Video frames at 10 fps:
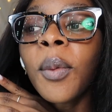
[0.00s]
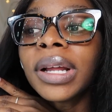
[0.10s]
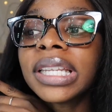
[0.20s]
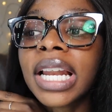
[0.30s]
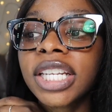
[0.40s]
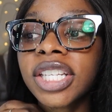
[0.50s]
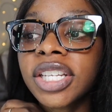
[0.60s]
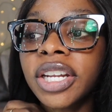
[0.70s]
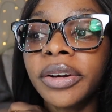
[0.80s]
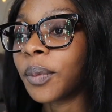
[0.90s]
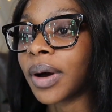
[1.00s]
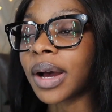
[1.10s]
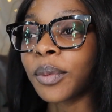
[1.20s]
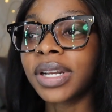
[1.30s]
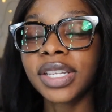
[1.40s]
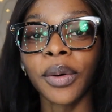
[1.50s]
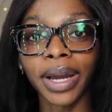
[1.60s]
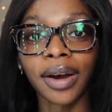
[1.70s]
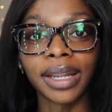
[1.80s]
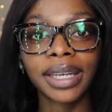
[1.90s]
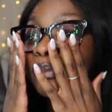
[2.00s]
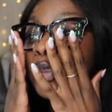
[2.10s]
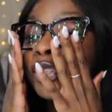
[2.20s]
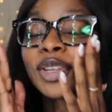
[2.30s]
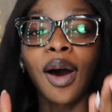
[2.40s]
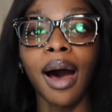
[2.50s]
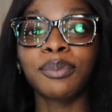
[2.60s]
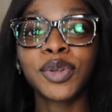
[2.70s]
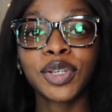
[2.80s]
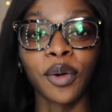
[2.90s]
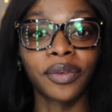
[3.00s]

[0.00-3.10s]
what did I just do? What what is going on? I'm so I'm so